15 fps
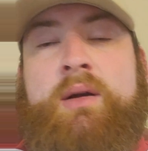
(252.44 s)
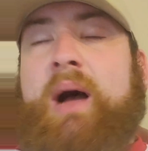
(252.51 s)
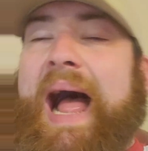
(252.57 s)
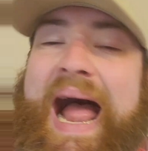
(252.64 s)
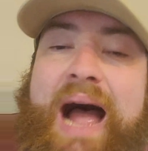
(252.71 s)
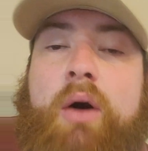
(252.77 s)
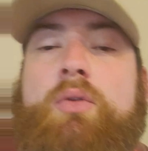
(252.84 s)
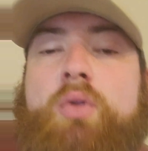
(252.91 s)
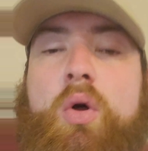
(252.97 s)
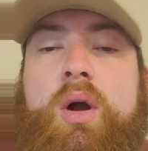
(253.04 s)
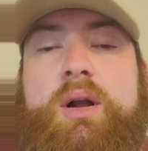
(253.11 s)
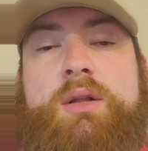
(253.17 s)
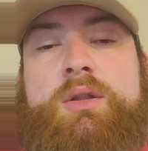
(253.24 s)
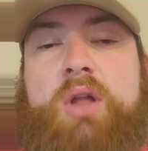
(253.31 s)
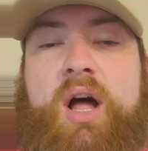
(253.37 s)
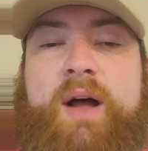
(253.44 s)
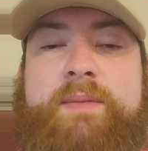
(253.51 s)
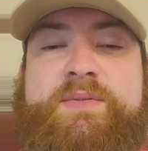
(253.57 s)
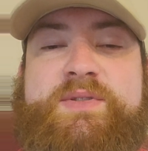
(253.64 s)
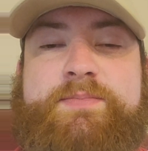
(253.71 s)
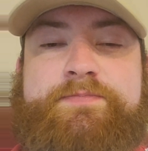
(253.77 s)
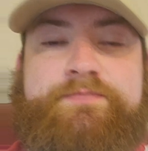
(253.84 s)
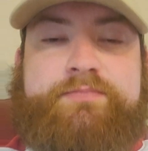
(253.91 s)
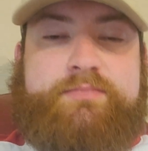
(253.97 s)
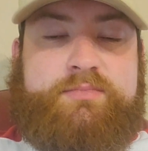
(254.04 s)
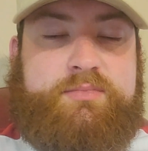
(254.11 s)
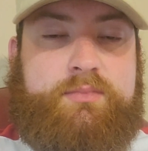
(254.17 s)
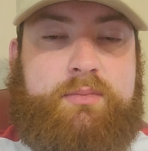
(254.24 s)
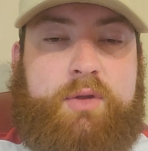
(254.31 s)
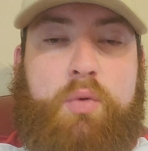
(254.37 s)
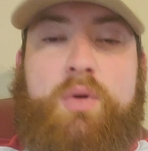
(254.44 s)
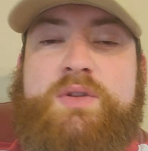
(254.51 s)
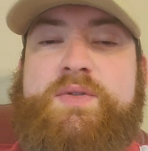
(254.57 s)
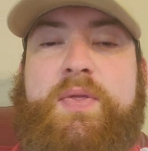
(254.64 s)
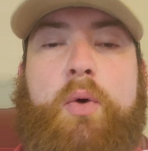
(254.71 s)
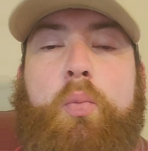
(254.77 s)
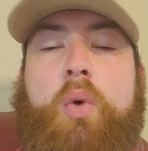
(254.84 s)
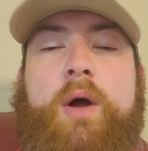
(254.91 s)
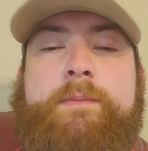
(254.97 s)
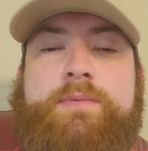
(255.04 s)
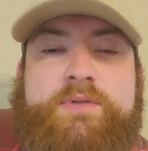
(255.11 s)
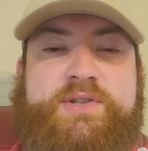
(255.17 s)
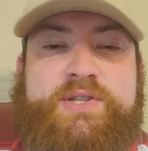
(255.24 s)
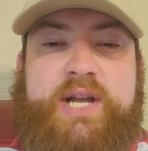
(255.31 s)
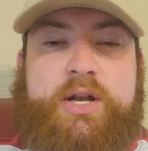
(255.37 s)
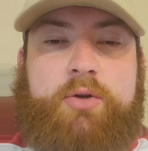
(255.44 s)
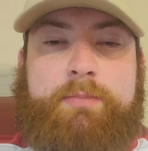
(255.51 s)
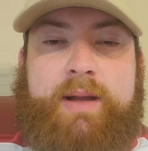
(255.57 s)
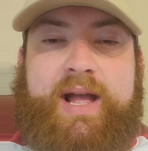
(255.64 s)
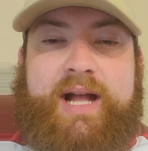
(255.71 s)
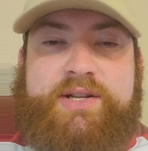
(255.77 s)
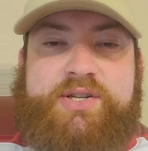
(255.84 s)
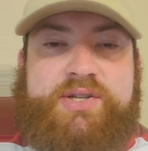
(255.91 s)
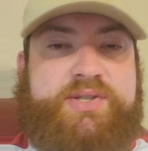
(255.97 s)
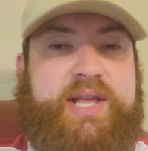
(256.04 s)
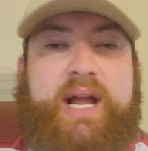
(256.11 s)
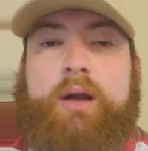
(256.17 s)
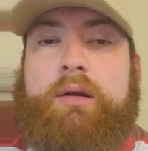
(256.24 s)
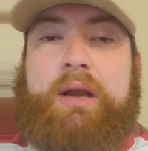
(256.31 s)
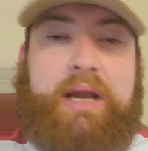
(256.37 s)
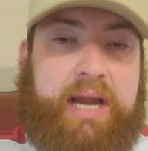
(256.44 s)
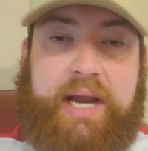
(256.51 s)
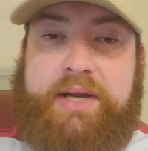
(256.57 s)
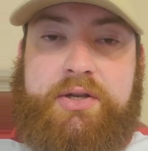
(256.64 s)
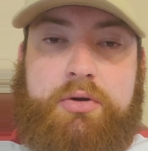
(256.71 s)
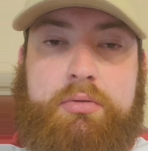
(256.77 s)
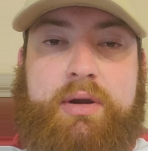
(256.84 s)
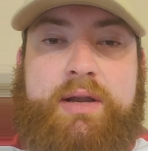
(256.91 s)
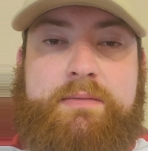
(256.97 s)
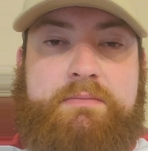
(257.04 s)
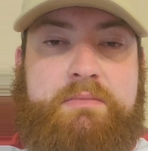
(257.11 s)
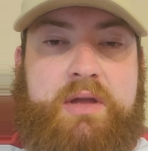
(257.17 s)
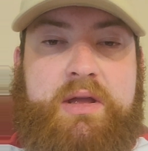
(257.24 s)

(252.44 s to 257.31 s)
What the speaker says: Outlaw clubs, ones with the one percenter patches, they're ignorant